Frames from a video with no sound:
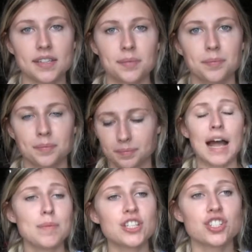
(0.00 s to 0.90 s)

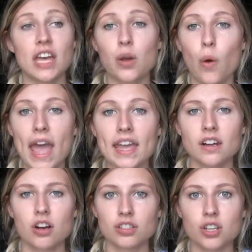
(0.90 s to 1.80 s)
How much they weigh,
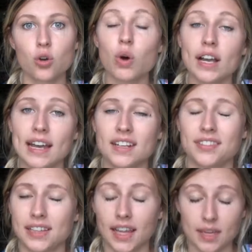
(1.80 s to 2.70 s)
and also what kind
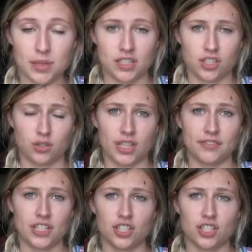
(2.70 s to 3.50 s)
of climate do you live in?